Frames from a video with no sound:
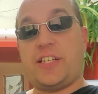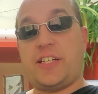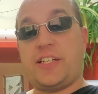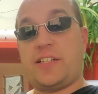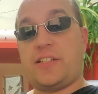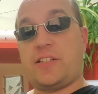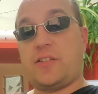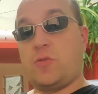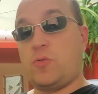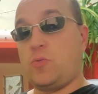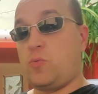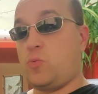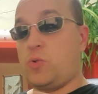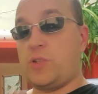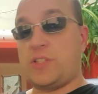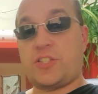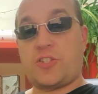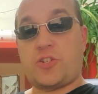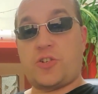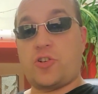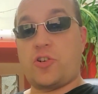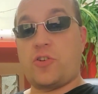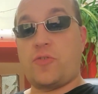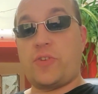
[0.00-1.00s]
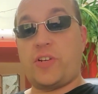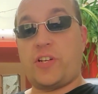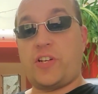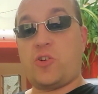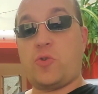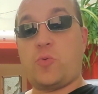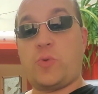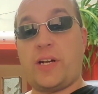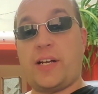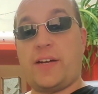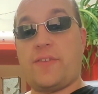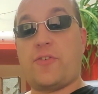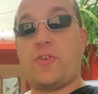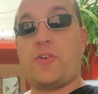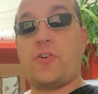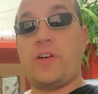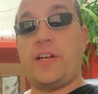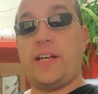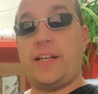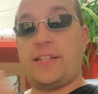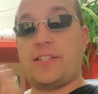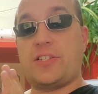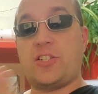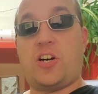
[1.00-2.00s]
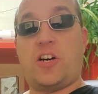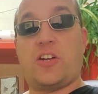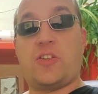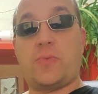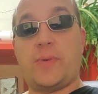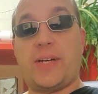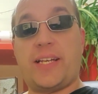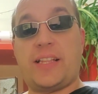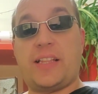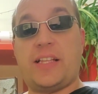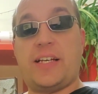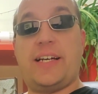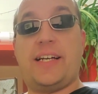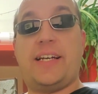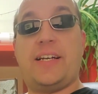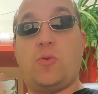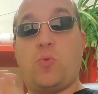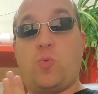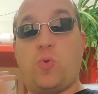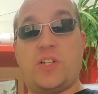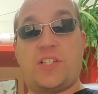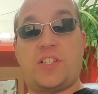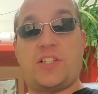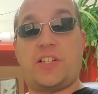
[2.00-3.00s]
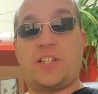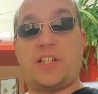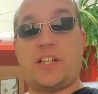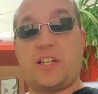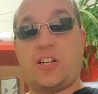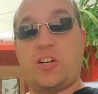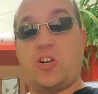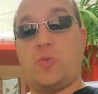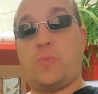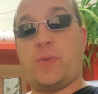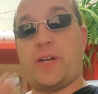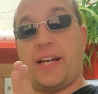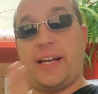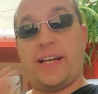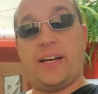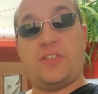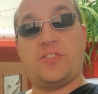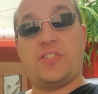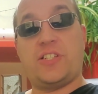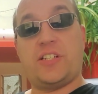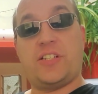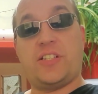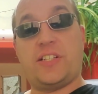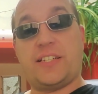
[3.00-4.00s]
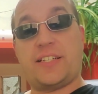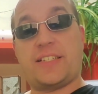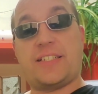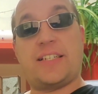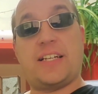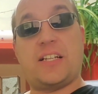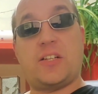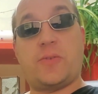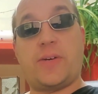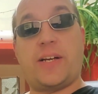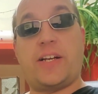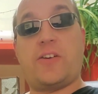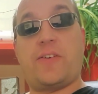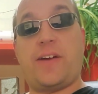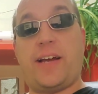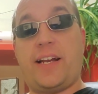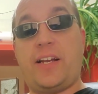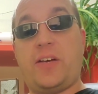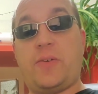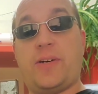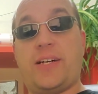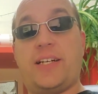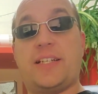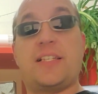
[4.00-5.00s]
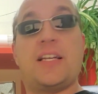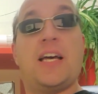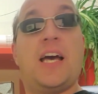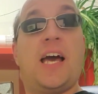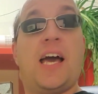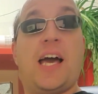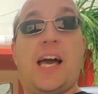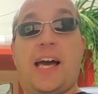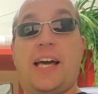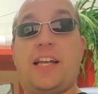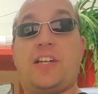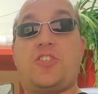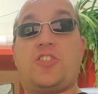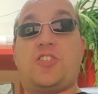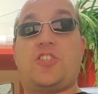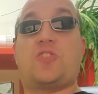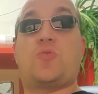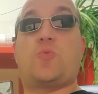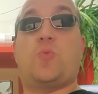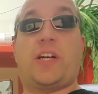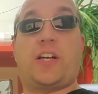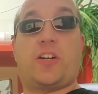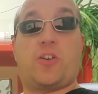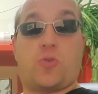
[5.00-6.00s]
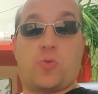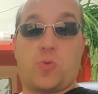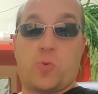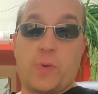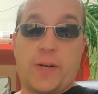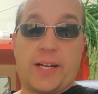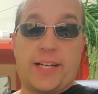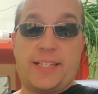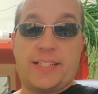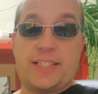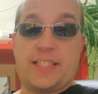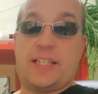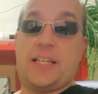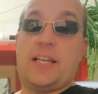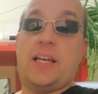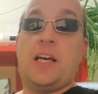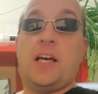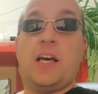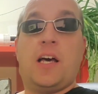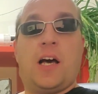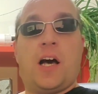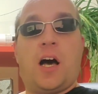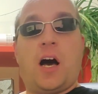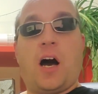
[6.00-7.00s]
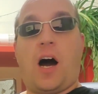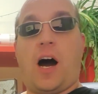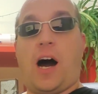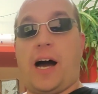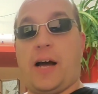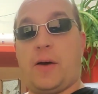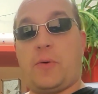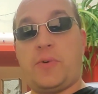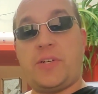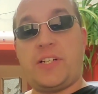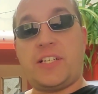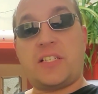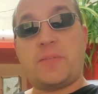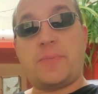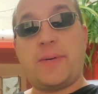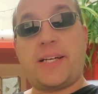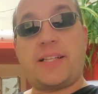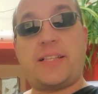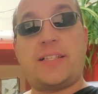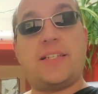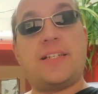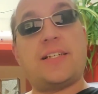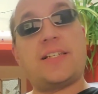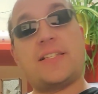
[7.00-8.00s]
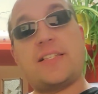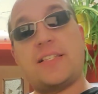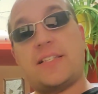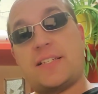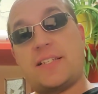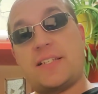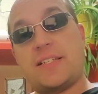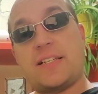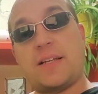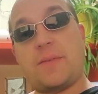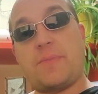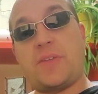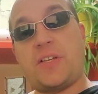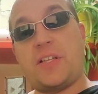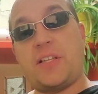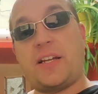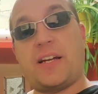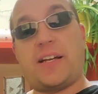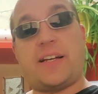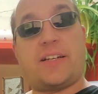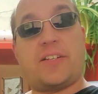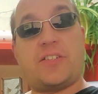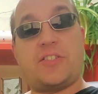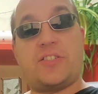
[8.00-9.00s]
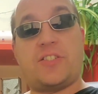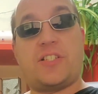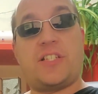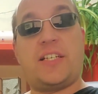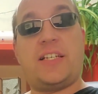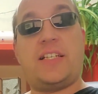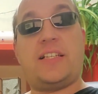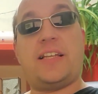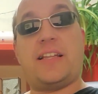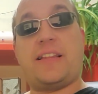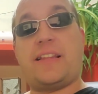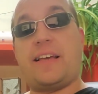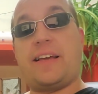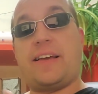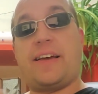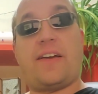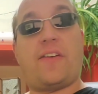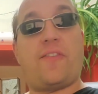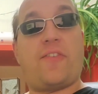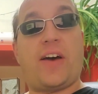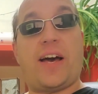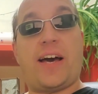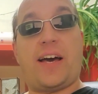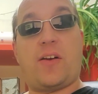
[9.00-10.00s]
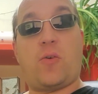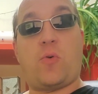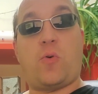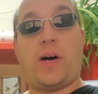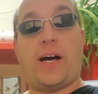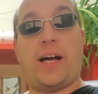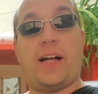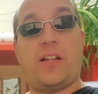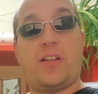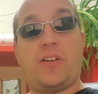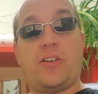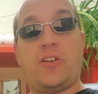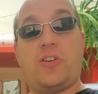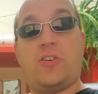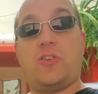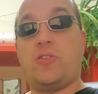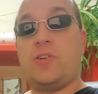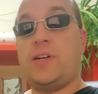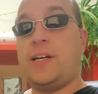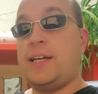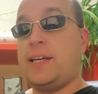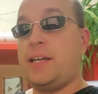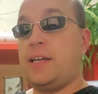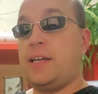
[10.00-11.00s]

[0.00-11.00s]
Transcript: It was curving or whatever. It saw the red light, wasn't going to go, but I held down the accelerator anyways, and it just went crazy. I would expect this. This is something that I could see that they have had a while ago.